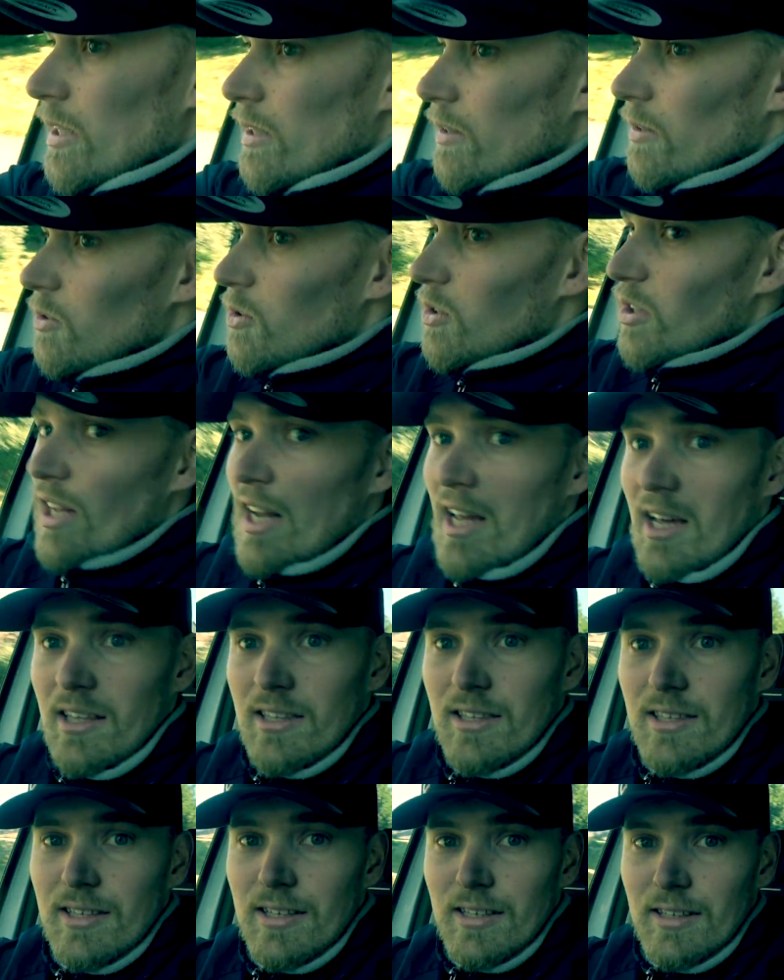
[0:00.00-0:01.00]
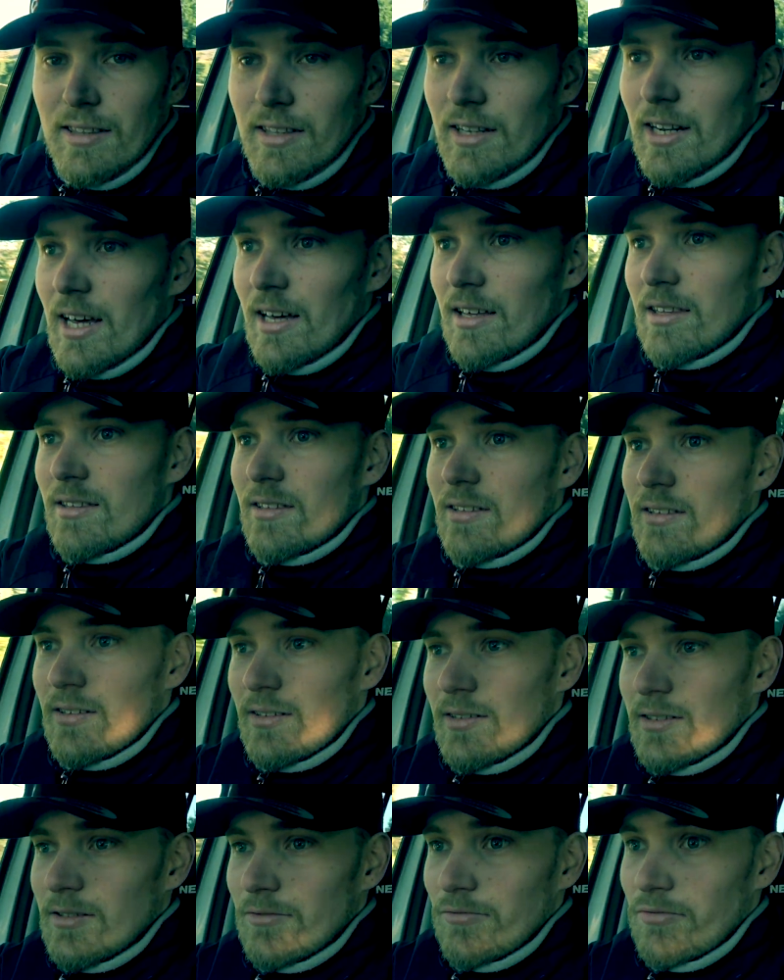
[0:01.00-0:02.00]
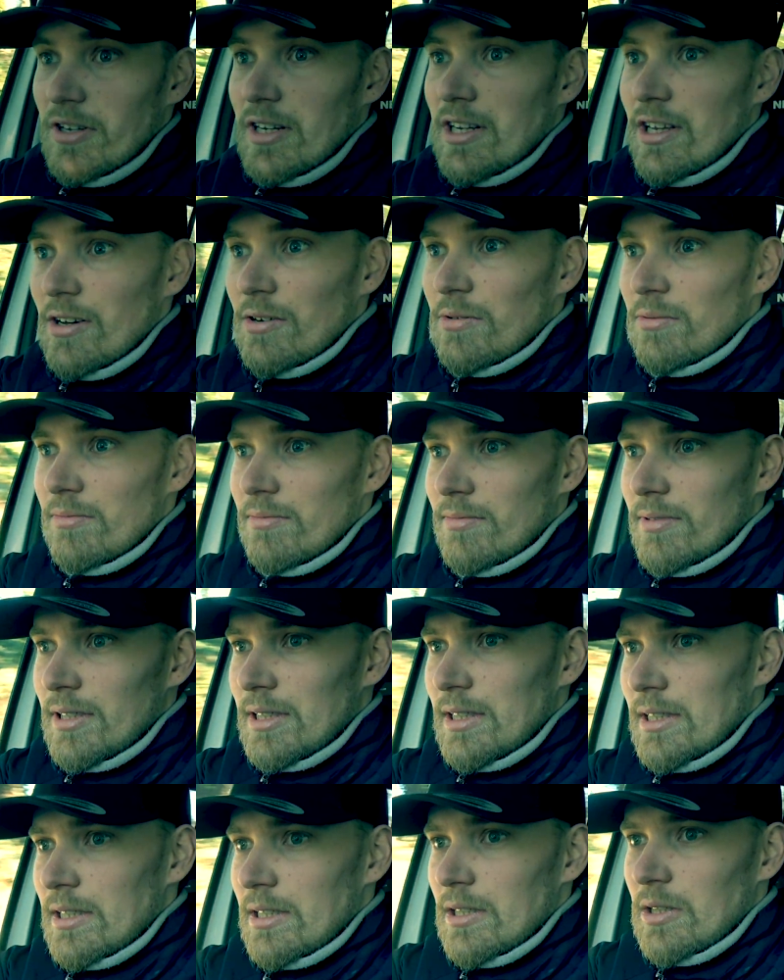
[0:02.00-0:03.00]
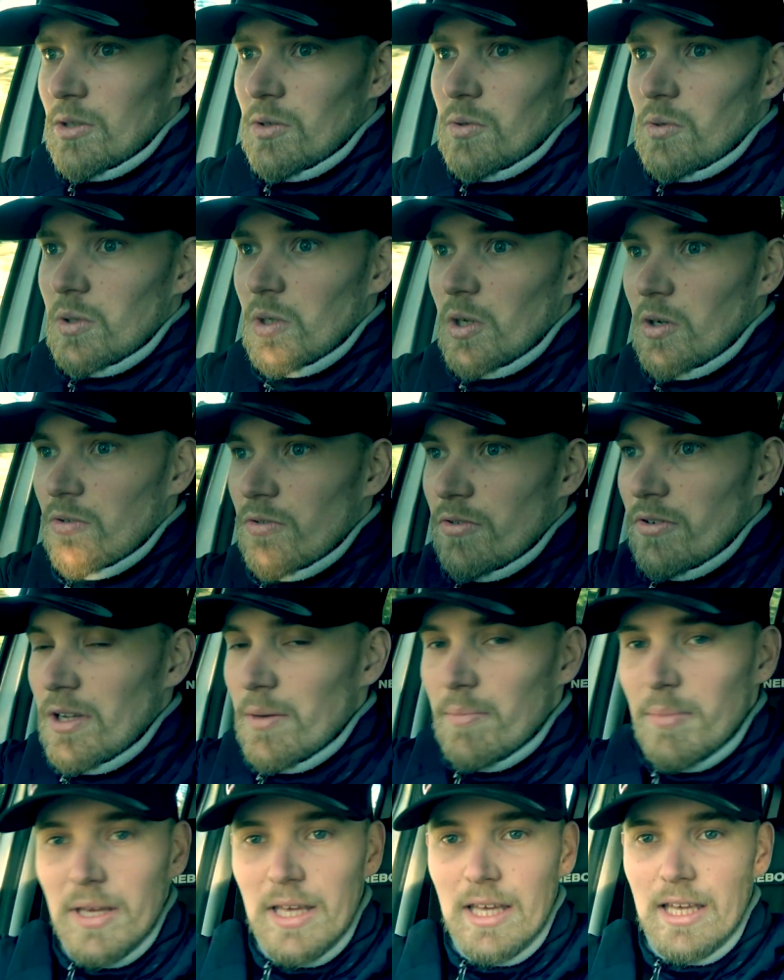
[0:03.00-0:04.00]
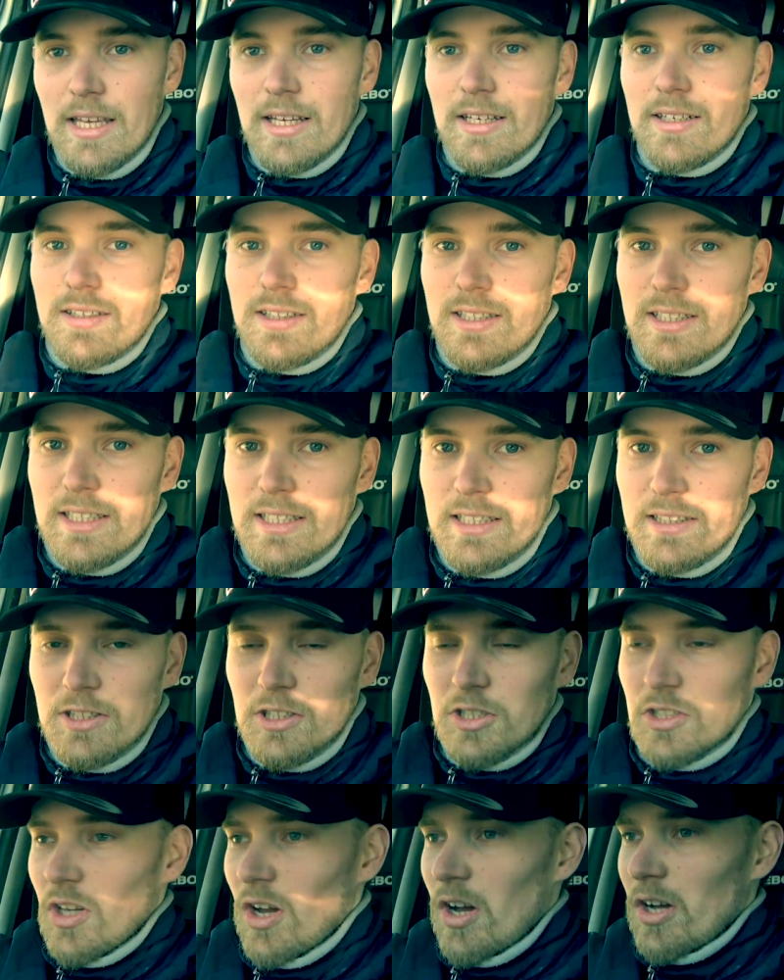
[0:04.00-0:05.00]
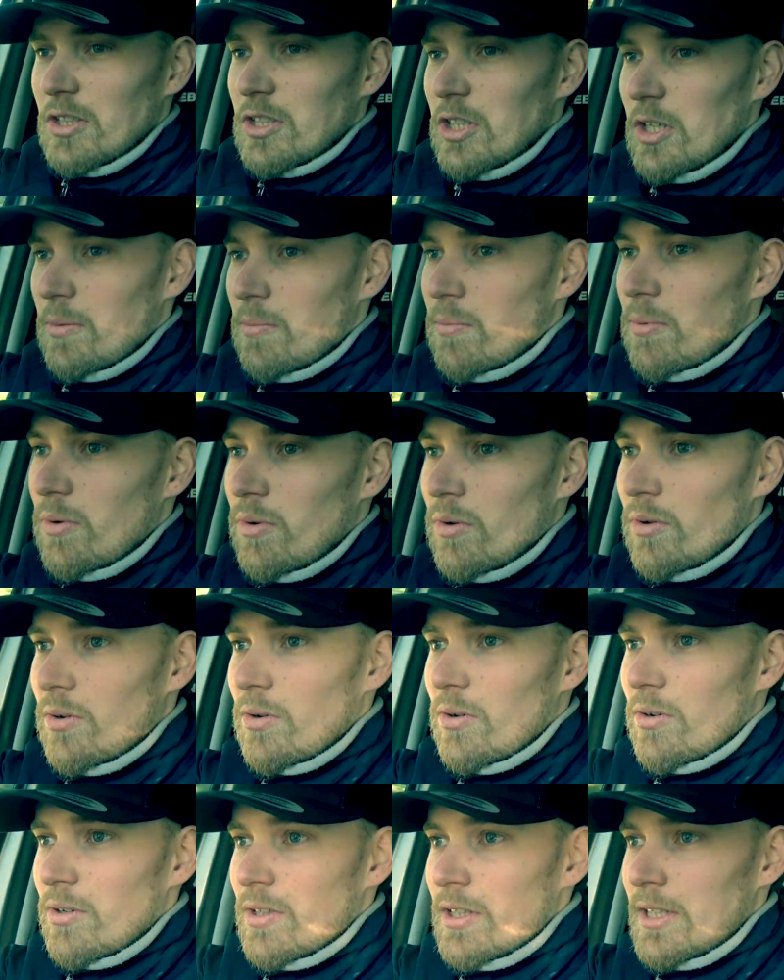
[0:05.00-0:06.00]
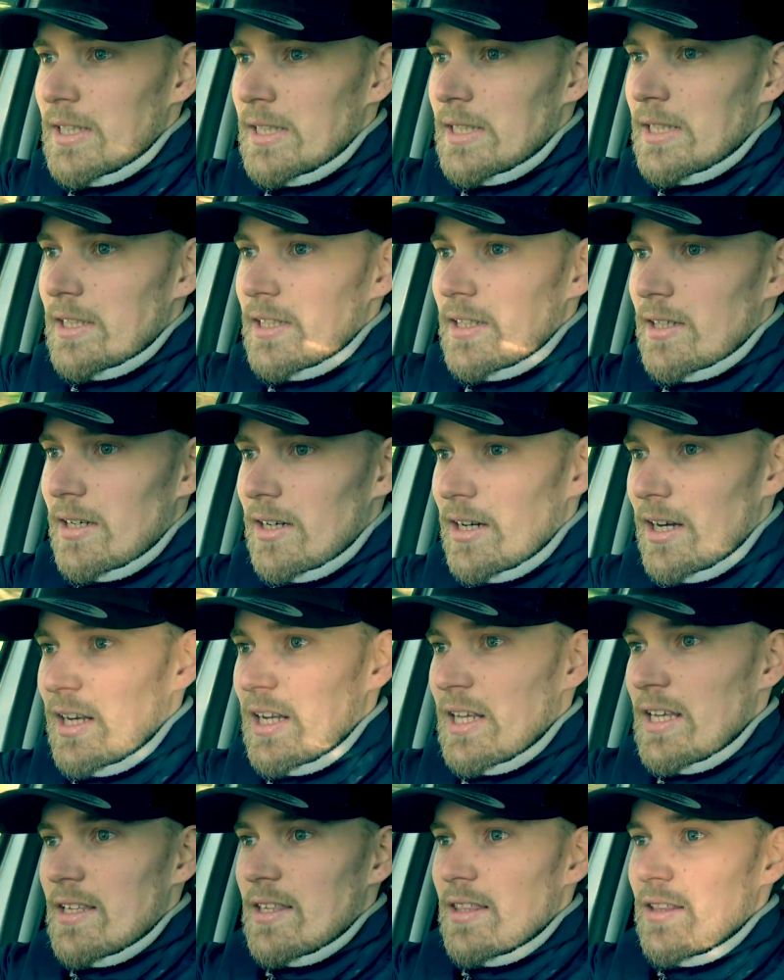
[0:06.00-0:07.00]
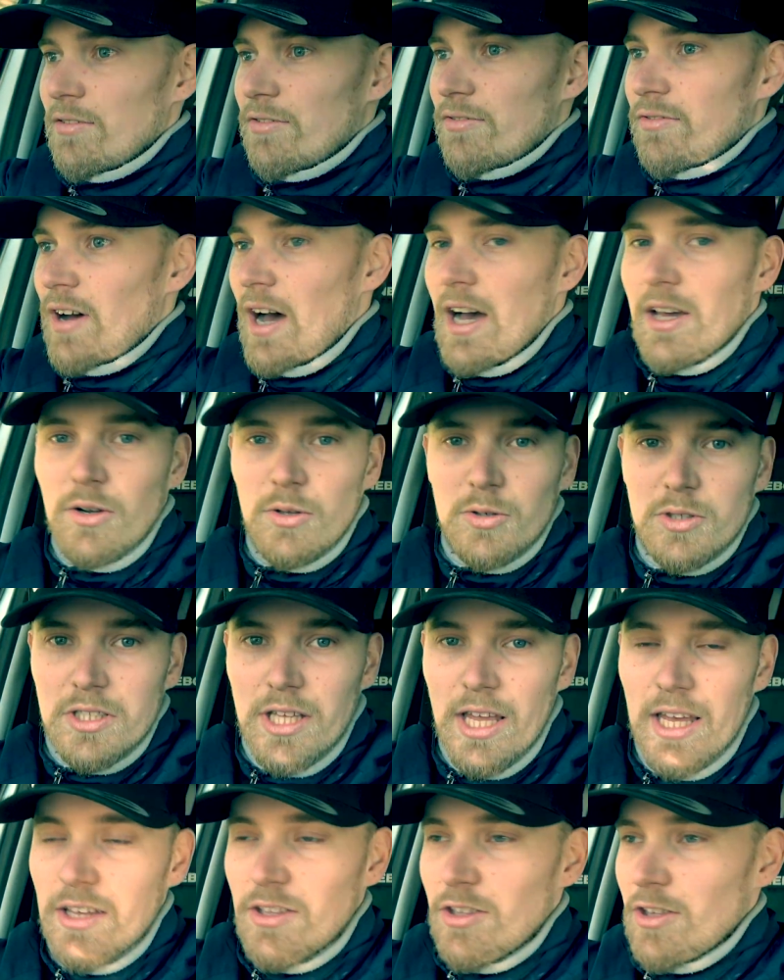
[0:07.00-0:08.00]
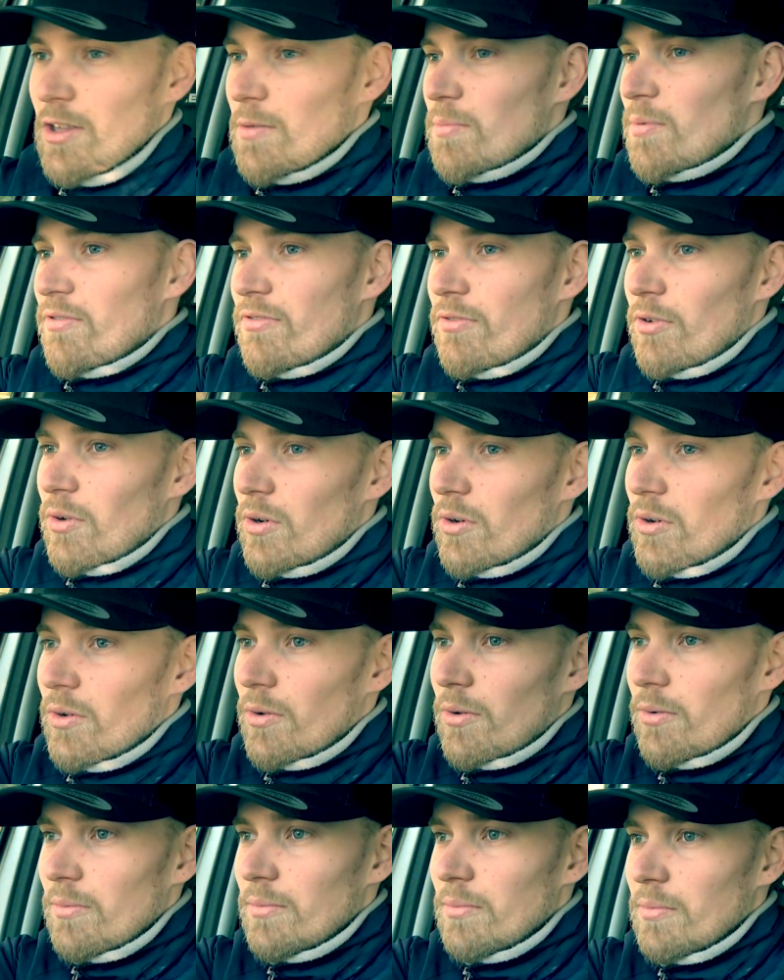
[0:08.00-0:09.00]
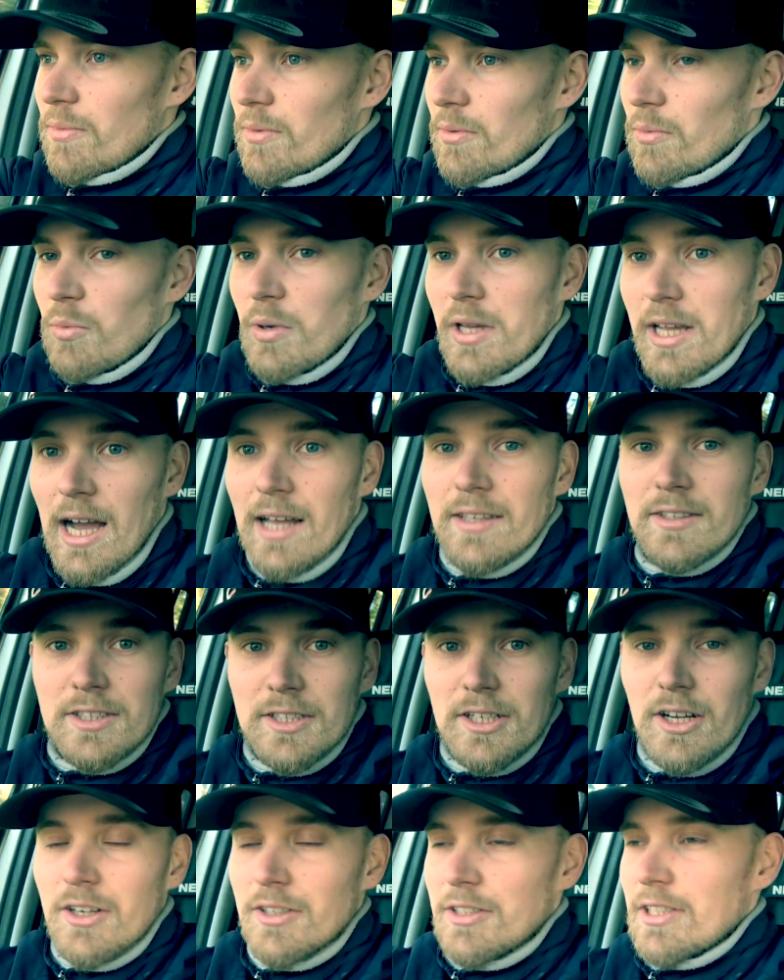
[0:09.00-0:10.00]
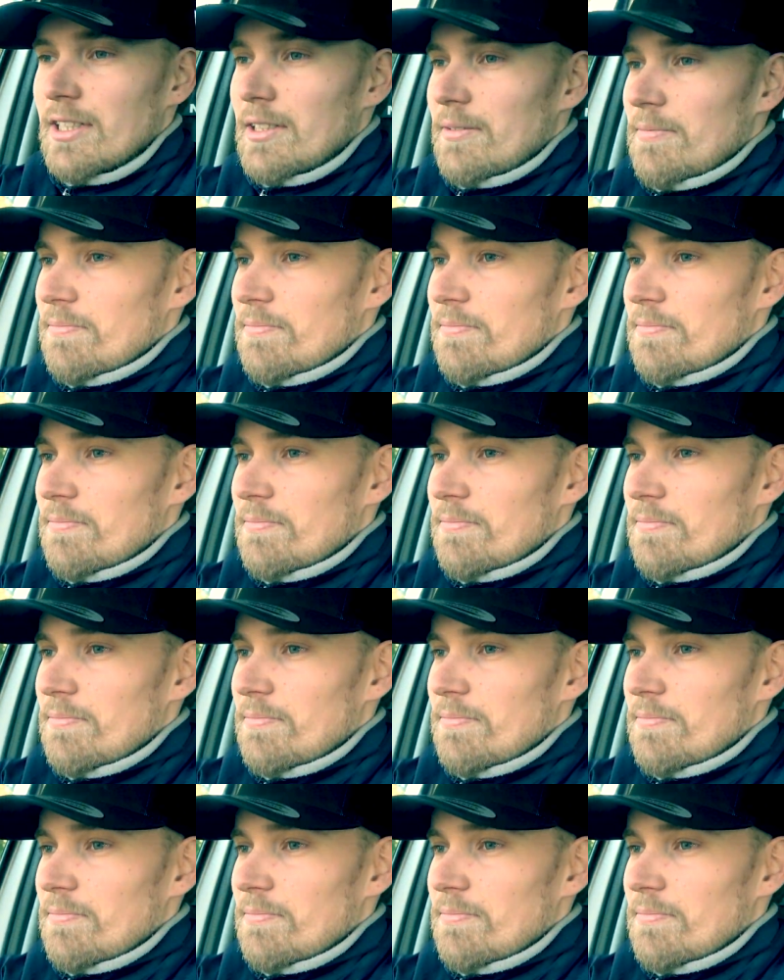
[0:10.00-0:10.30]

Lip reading: So the next video will hopefully be the starter, or at least the final stages before we can start it.